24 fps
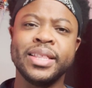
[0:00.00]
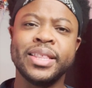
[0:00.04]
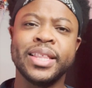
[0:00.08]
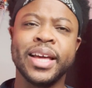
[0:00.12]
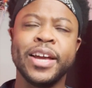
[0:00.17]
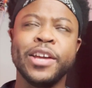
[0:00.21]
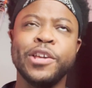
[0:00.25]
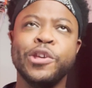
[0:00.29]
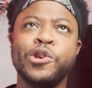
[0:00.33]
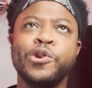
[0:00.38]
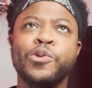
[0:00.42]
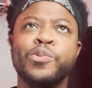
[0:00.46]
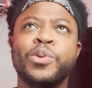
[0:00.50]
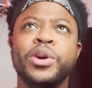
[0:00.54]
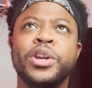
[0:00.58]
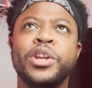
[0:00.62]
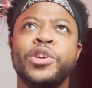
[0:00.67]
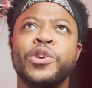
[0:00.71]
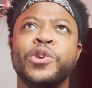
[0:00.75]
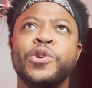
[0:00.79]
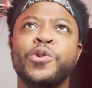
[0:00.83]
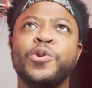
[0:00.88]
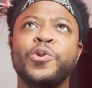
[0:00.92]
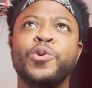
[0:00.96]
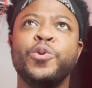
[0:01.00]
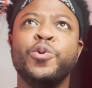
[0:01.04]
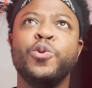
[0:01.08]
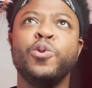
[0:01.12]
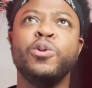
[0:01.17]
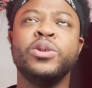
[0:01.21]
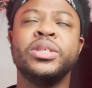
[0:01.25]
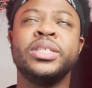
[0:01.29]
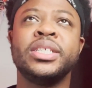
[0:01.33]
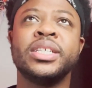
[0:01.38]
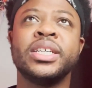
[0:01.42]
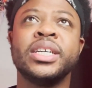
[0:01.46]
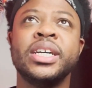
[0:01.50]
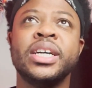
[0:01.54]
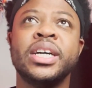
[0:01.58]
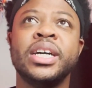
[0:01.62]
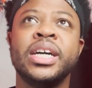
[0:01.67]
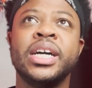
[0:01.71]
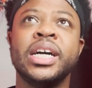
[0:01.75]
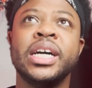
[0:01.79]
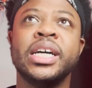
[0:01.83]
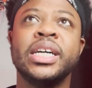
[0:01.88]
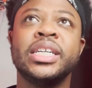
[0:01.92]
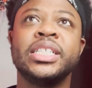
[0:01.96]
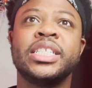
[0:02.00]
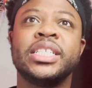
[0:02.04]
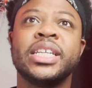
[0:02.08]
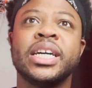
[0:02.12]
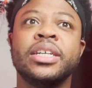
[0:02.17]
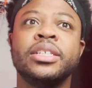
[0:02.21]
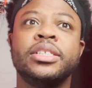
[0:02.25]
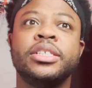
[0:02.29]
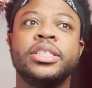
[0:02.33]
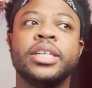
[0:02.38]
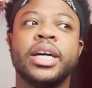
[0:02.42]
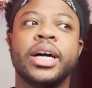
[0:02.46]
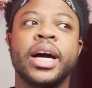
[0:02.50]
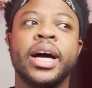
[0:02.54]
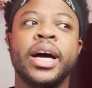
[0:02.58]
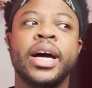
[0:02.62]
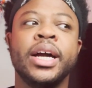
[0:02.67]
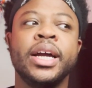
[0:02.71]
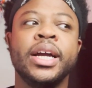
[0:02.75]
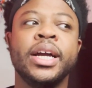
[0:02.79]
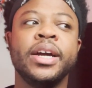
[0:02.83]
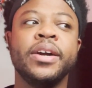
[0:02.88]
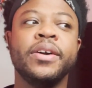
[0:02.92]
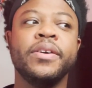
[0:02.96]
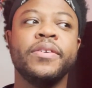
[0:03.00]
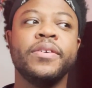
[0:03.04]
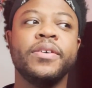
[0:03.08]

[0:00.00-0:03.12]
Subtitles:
that you would use such a